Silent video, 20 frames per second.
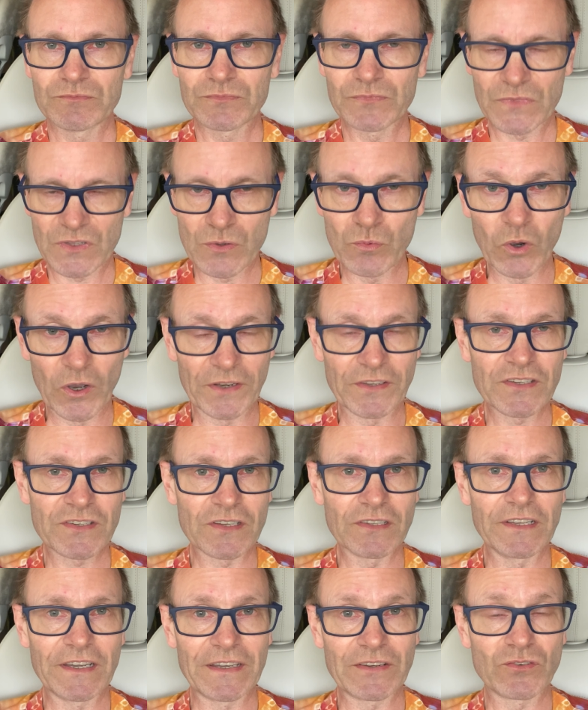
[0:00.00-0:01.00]
you want to
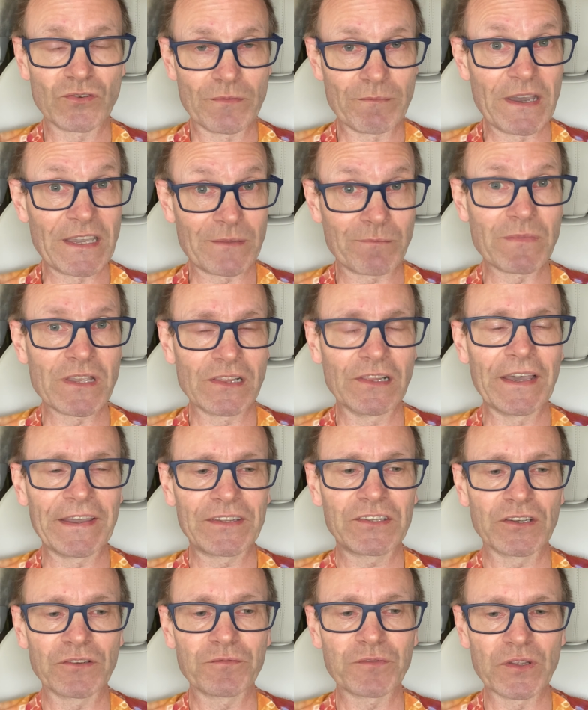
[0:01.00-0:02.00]
select remind me
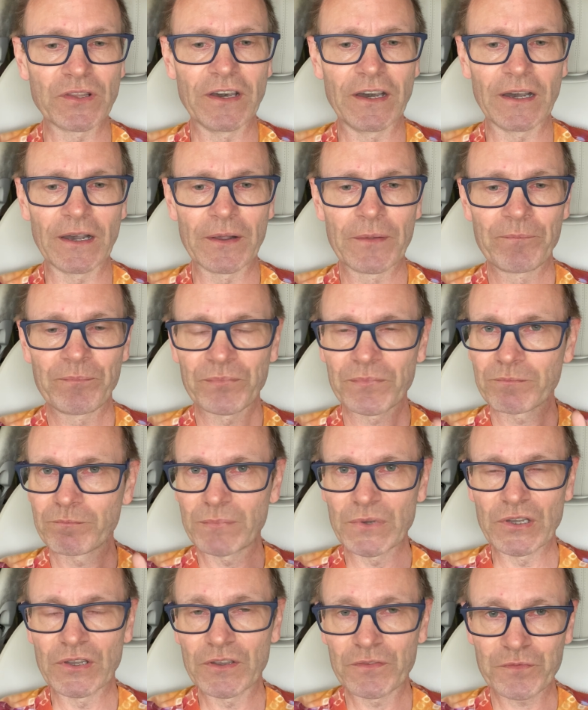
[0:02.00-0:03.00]
later for that.
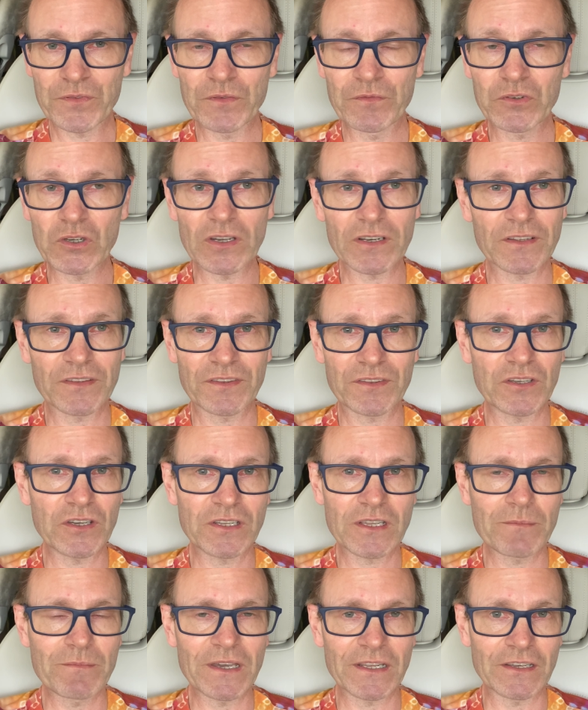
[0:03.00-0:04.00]
But if you've got a
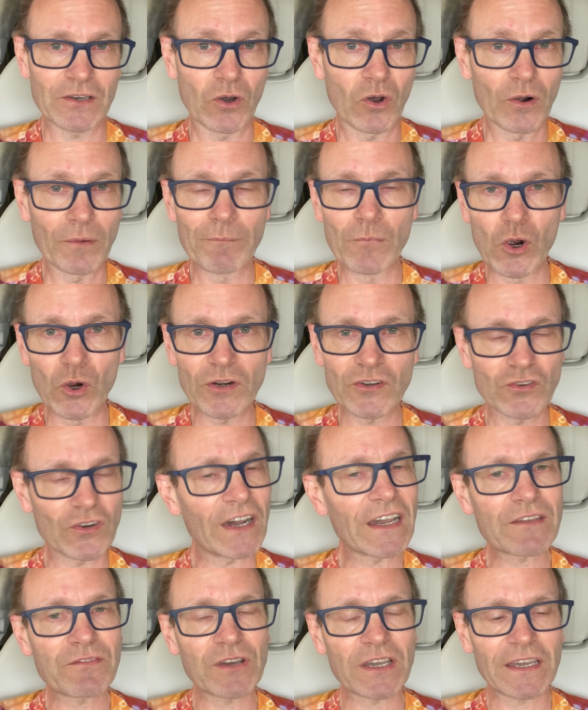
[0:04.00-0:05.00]
30-minute or more
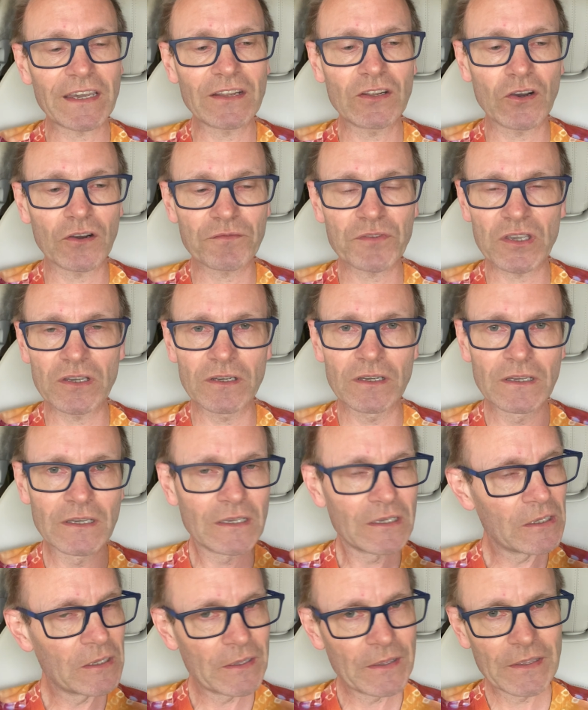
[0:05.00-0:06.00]
drive ahead of you,
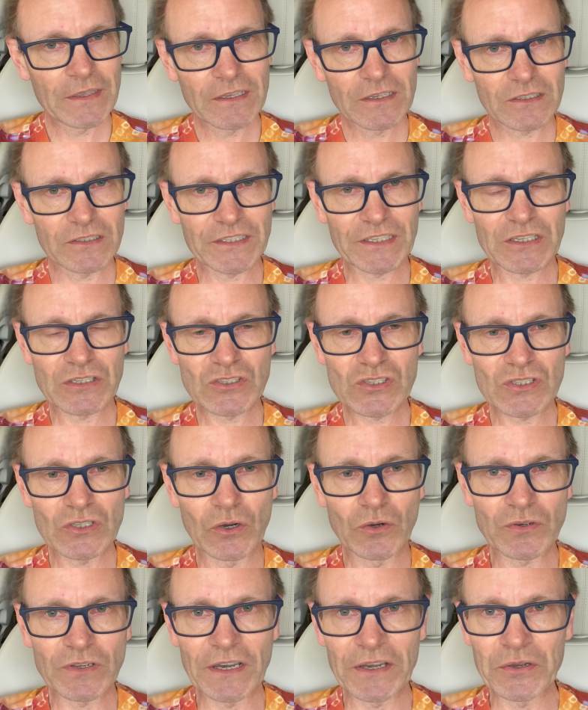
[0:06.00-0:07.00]
click
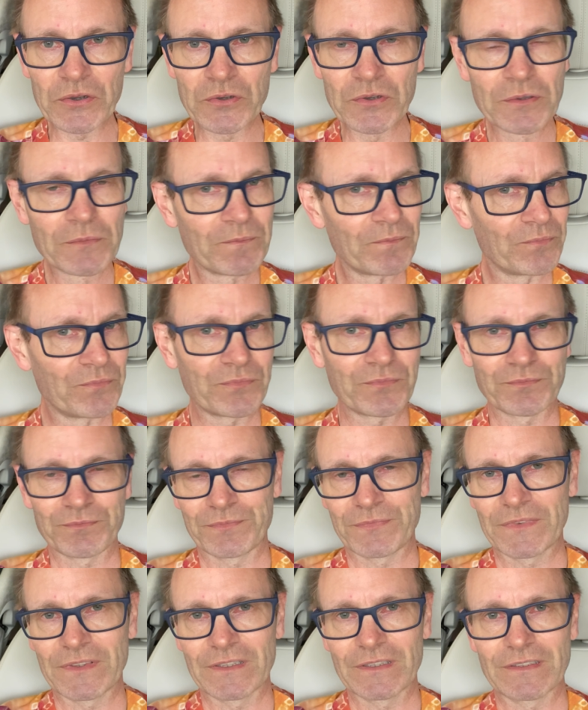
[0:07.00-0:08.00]
install now
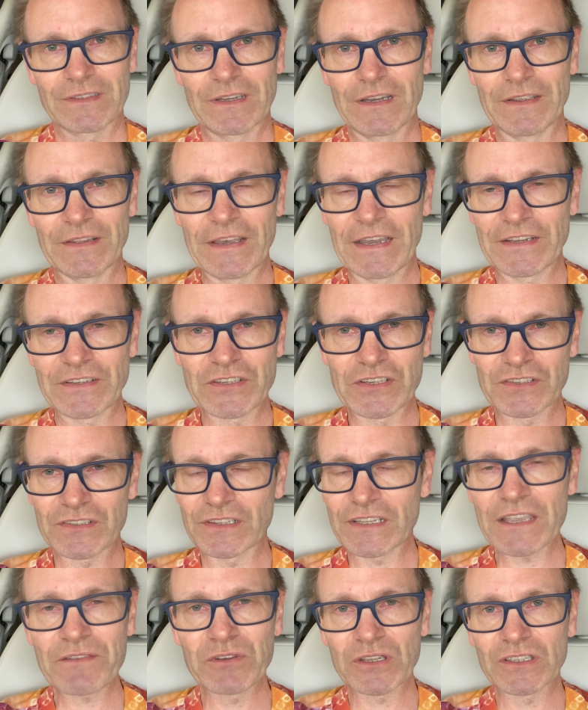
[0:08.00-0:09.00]
and then just
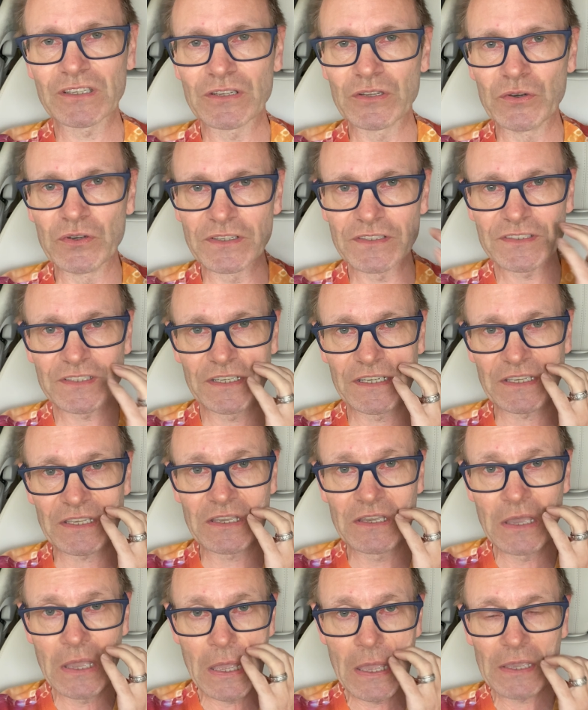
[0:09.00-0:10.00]
leave it to do its thing.
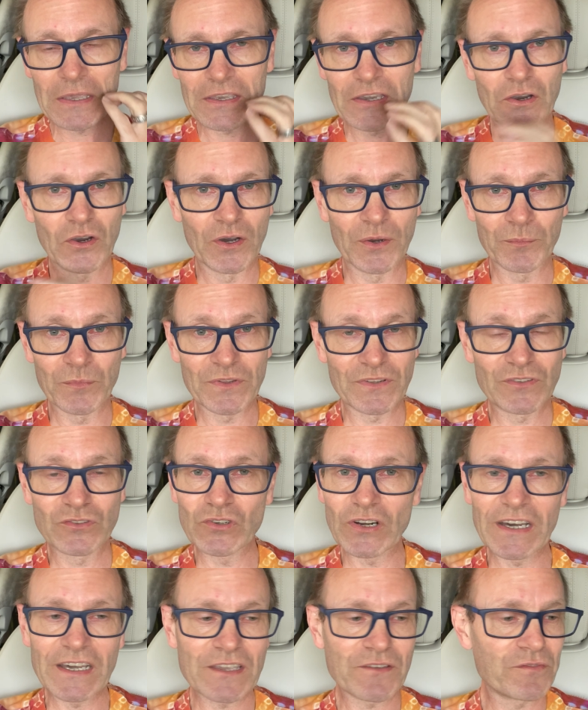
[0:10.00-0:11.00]
Get on with
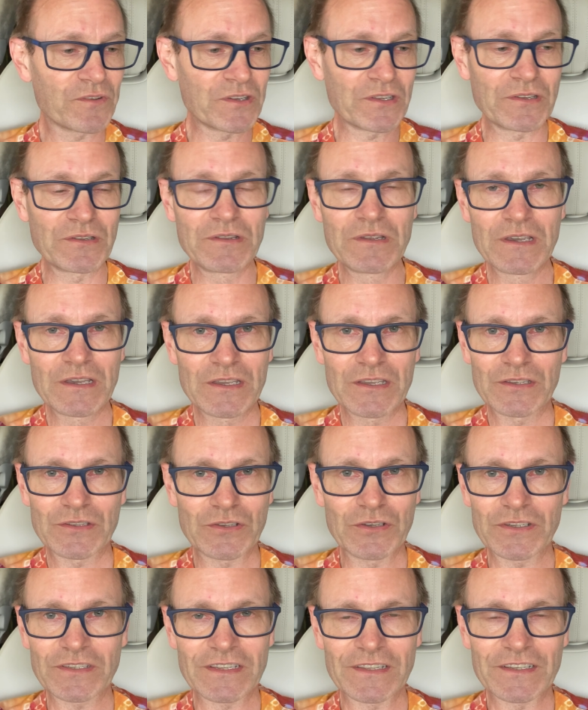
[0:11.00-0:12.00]
driving,
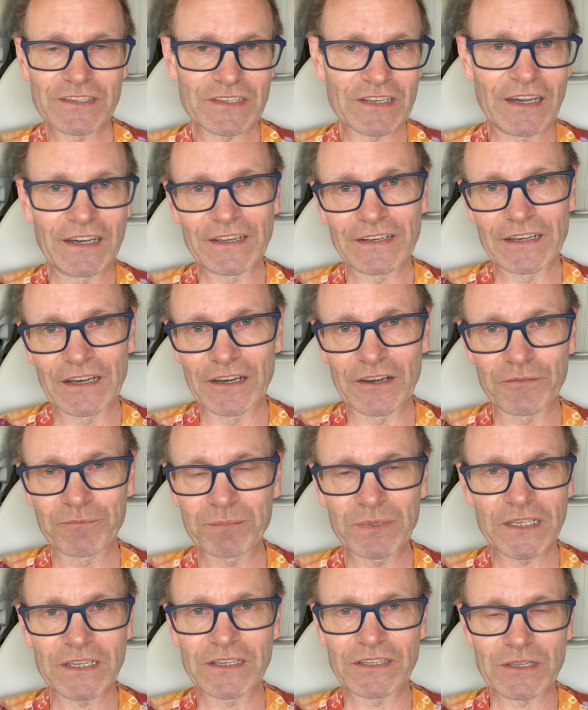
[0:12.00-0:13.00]
using the sat nav,
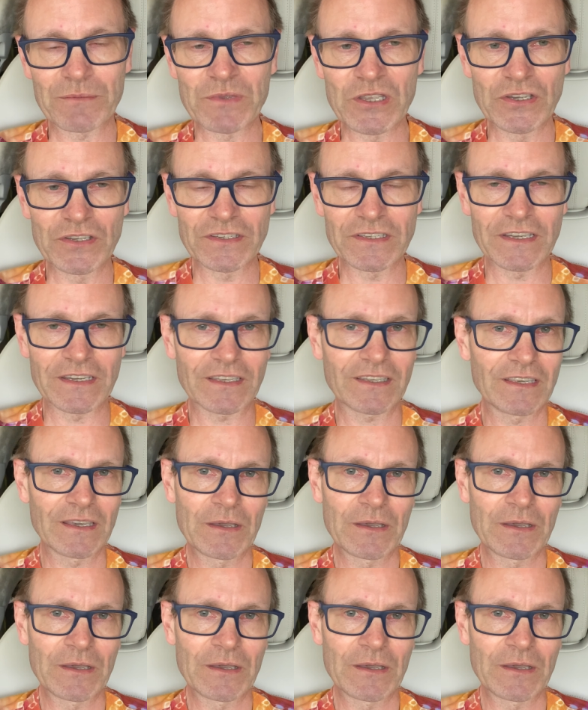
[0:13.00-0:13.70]
playing your music,